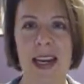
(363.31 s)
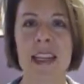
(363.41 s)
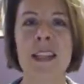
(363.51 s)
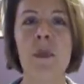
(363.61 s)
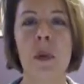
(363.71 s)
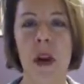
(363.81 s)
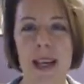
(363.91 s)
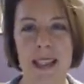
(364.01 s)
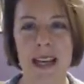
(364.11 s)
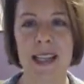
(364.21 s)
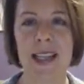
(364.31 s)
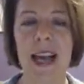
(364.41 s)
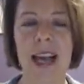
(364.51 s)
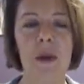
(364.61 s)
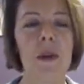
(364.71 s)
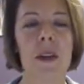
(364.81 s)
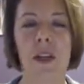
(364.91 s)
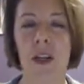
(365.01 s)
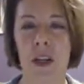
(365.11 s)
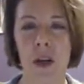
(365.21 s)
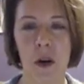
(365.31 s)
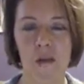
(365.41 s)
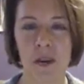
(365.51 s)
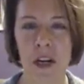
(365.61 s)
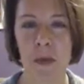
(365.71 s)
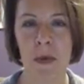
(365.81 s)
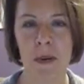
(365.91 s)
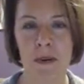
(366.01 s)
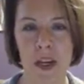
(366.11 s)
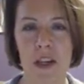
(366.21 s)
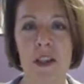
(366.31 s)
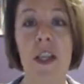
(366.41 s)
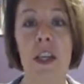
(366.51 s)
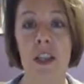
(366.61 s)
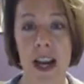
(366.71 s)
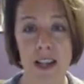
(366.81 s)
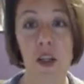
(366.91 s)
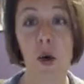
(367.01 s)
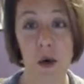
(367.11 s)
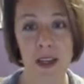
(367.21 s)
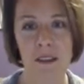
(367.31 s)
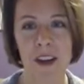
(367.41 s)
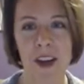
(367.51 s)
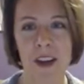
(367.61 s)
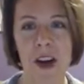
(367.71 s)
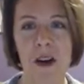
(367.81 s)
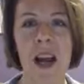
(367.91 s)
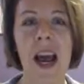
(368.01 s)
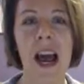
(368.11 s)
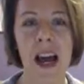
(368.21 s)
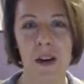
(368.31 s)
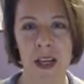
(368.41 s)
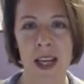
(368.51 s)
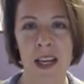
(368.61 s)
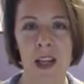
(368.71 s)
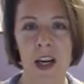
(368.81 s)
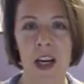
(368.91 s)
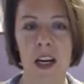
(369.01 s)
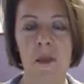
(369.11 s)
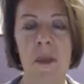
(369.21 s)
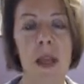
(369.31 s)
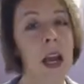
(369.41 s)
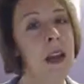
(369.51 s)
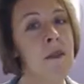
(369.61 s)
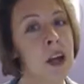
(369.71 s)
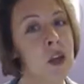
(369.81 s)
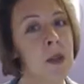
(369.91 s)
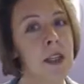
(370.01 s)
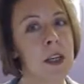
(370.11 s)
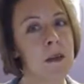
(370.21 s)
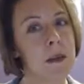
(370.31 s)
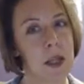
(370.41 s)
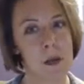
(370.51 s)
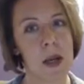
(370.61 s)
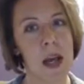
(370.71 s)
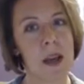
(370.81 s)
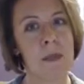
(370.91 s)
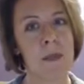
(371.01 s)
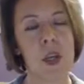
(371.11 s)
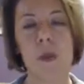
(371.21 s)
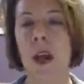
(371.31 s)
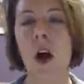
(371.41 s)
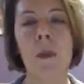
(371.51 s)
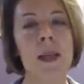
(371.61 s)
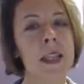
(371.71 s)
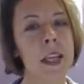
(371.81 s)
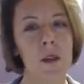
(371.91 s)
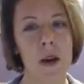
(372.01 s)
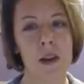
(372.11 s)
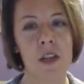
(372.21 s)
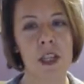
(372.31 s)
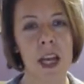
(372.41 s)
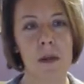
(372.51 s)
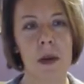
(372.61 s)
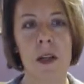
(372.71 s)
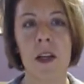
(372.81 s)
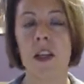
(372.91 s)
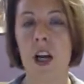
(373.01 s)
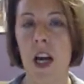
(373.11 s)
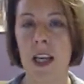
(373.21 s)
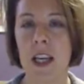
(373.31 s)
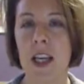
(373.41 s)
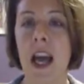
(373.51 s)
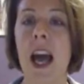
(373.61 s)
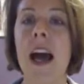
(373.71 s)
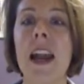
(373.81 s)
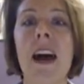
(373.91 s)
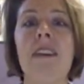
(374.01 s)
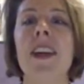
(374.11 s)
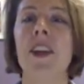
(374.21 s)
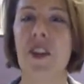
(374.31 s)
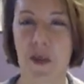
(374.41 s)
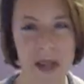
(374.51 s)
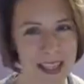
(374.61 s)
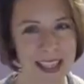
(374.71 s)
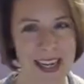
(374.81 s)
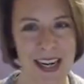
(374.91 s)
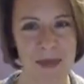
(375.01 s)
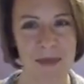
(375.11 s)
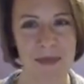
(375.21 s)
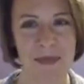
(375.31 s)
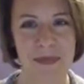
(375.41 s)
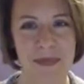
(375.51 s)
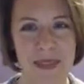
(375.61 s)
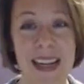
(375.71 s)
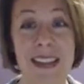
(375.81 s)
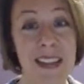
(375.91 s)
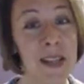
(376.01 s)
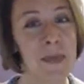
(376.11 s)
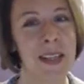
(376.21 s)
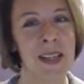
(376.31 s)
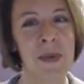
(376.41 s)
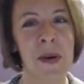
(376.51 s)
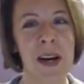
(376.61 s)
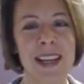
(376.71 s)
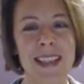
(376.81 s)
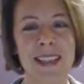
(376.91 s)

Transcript: It is a process, and it will occur over a number of years. Your guys are going to figure out how to get along, and eventually, someday, you may all be sitting around your table talking and having a great time. Here's to building boys.